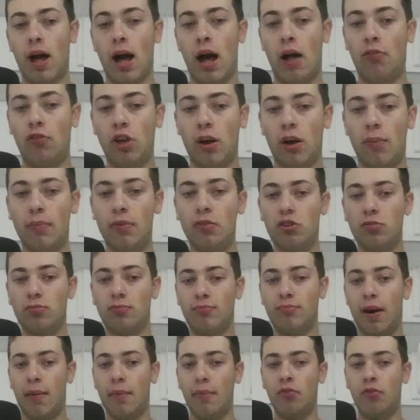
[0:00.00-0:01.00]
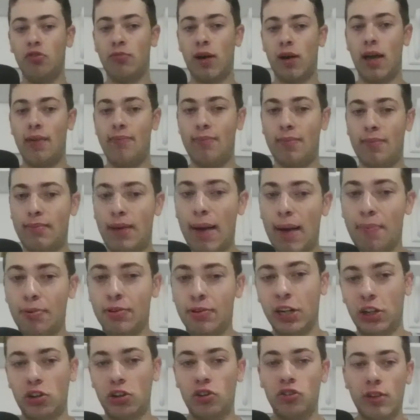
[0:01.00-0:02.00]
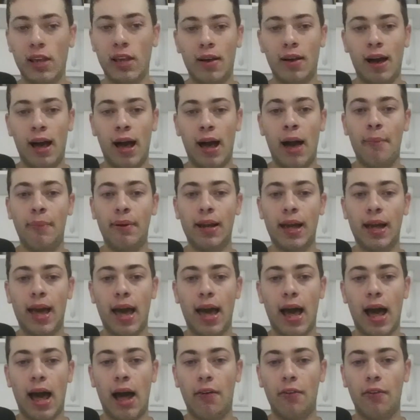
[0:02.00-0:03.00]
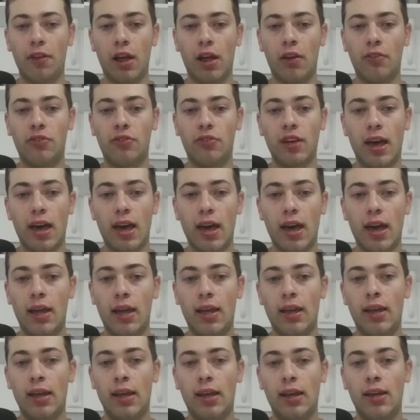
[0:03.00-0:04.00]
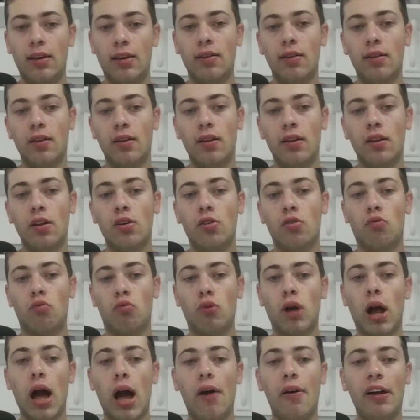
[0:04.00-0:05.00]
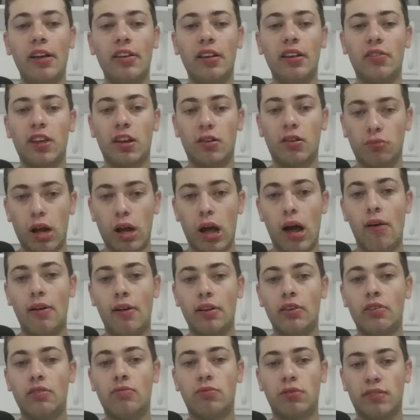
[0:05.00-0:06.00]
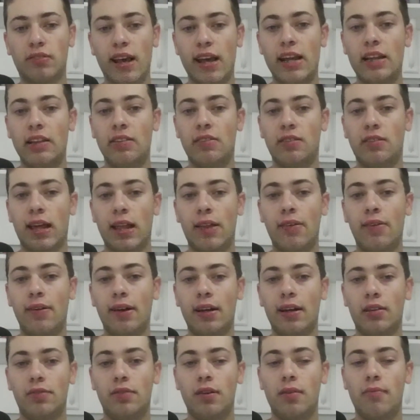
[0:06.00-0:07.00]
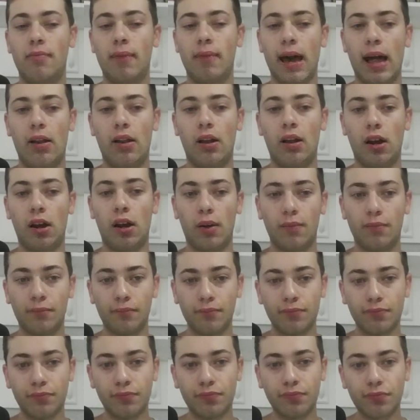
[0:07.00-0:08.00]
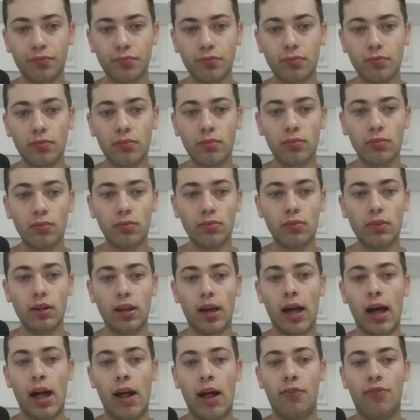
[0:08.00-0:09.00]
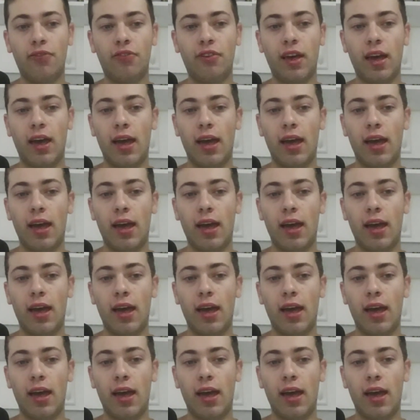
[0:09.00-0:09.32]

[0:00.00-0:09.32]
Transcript: I'm gonna do my predictions now. I'll say Rollins. I'll say Rollins retains the title against Finn Balor. I'm gonna